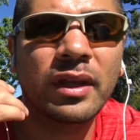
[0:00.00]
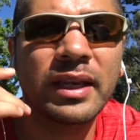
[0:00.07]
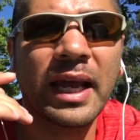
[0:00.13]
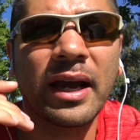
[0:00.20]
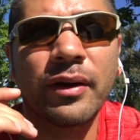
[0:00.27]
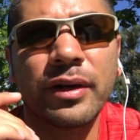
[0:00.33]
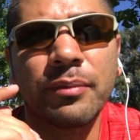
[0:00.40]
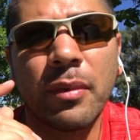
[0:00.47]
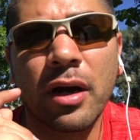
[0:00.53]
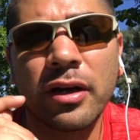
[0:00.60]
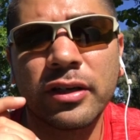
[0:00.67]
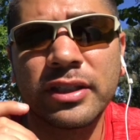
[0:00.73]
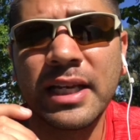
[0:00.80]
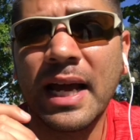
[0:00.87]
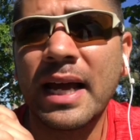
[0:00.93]
Now, in
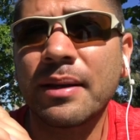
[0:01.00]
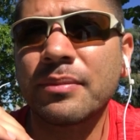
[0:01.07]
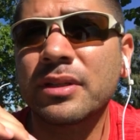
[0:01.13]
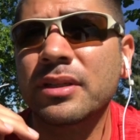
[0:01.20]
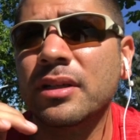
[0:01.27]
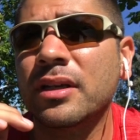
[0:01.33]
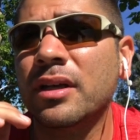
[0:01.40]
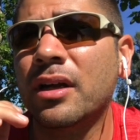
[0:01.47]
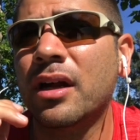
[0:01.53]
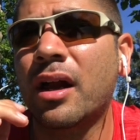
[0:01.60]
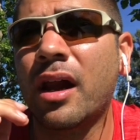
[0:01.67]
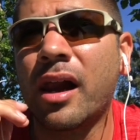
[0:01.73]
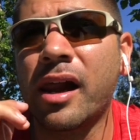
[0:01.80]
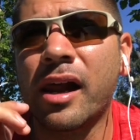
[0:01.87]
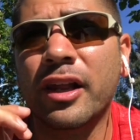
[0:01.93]
modern times,
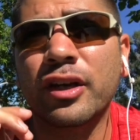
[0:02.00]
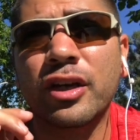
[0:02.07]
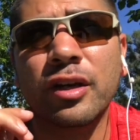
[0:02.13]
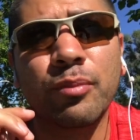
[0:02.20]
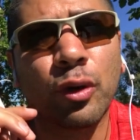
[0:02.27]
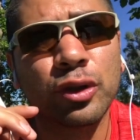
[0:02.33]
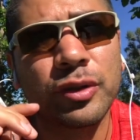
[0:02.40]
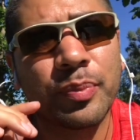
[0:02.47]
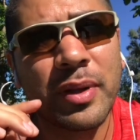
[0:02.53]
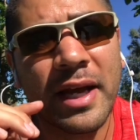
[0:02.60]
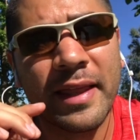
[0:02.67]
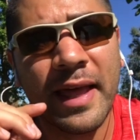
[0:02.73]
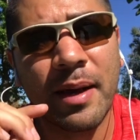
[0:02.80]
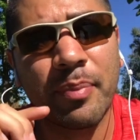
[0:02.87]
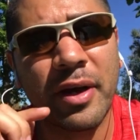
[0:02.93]
uh, you can
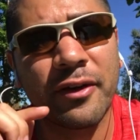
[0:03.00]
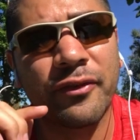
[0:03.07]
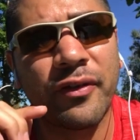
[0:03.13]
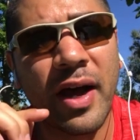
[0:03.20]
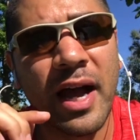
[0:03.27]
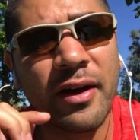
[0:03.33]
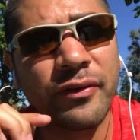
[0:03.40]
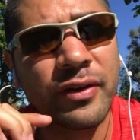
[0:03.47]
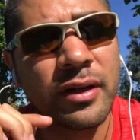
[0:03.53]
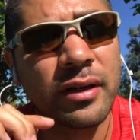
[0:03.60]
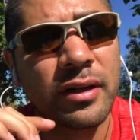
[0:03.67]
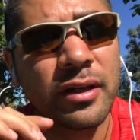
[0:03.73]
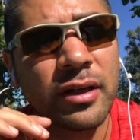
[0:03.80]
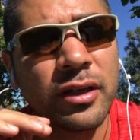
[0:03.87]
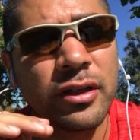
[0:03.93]
multiply that by five.
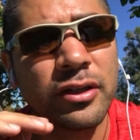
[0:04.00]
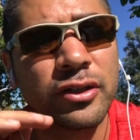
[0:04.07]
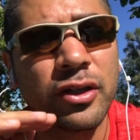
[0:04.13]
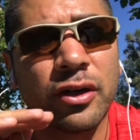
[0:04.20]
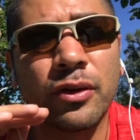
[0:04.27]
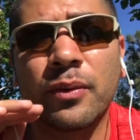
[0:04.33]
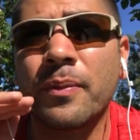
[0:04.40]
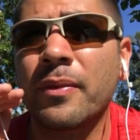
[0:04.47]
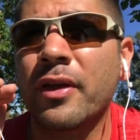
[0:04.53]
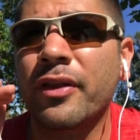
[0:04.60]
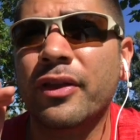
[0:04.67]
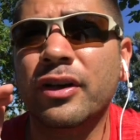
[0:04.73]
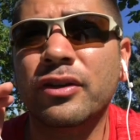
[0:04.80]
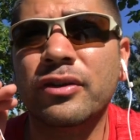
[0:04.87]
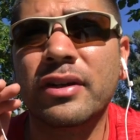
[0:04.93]
So
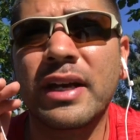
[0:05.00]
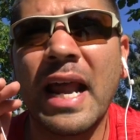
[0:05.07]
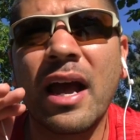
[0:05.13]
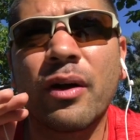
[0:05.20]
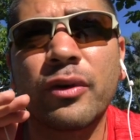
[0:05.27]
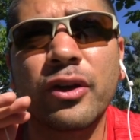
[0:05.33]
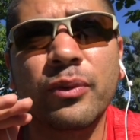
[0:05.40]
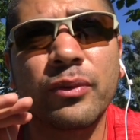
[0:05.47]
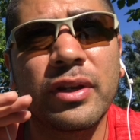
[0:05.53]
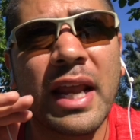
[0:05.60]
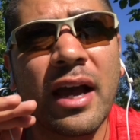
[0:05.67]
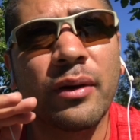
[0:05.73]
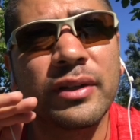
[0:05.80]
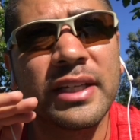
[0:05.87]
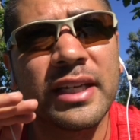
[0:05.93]
there, now you,
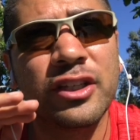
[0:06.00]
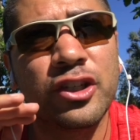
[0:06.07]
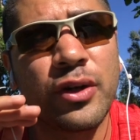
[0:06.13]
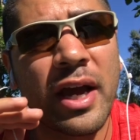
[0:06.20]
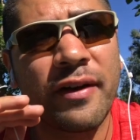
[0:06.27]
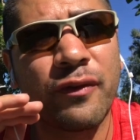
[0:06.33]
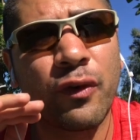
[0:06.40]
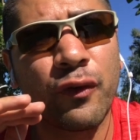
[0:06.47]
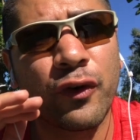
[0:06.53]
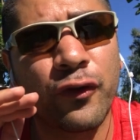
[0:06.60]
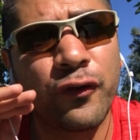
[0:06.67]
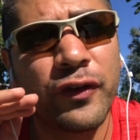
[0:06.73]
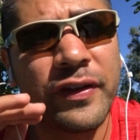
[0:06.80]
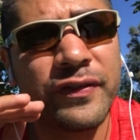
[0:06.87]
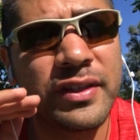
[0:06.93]
nowadays you have over
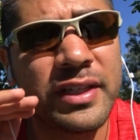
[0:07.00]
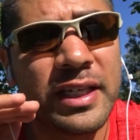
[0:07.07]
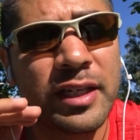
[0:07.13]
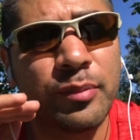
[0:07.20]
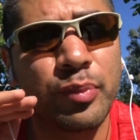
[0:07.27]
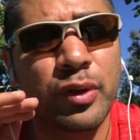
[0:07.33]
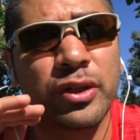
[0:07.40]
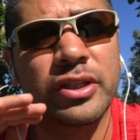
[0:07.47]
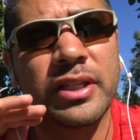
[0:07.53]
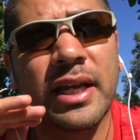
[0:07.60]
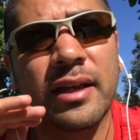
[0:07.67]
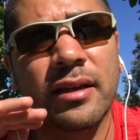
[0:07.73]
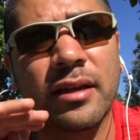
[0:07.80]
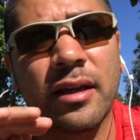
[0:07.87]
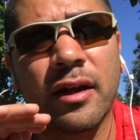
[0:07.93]

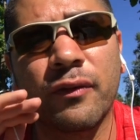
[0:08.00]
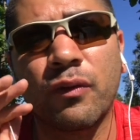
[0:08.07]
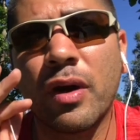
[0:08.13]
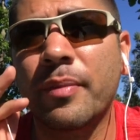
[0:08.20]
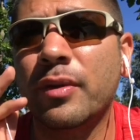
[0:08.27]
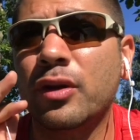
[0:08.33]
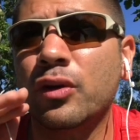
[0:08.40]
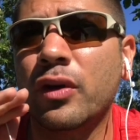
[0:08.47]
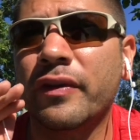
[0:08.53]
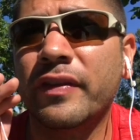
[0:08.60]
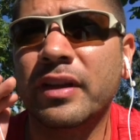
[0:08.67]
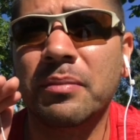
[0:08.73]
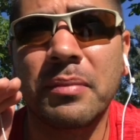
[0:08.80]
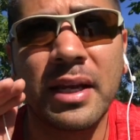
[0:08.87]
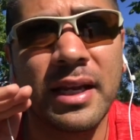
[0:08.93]
15% of women who have
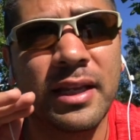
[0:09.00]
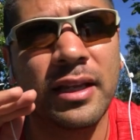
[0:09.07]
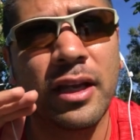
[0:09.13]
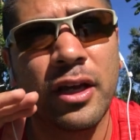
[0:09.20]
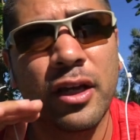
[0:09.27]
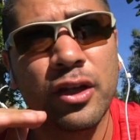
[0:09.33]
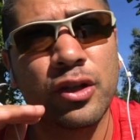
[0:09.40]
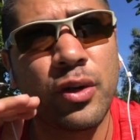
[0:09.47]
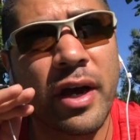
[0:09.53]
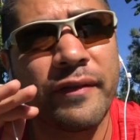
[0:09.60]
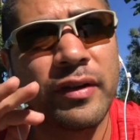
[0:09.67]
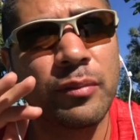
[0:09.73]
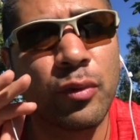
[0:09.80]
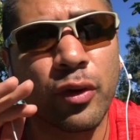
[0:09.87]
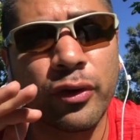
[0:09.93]
admitted to
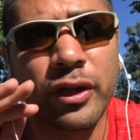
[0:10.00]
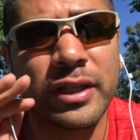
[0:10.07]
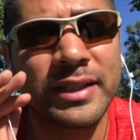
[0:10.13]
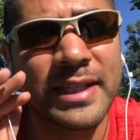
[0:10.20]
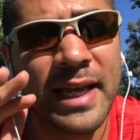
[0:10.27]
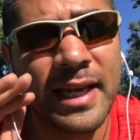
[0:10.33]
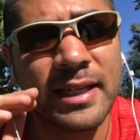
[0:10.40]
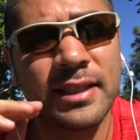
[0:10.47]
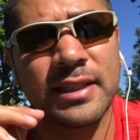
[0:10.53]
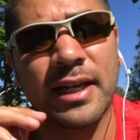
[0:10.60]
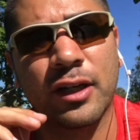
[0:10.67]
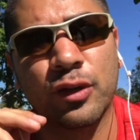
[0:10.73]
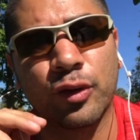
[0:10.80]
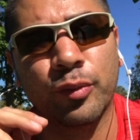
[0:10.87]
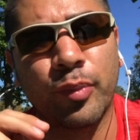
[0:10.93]
having more than 10
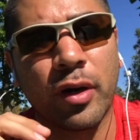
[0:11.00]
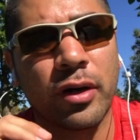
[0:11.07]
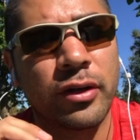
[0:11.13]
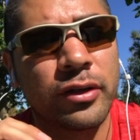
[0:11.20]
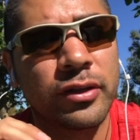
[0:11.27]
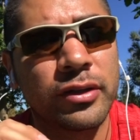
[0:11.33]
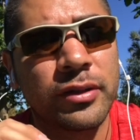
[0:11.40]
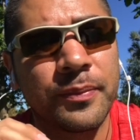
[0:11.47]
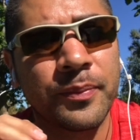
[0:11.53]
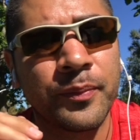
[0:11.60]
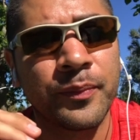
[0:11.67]
sexual partners.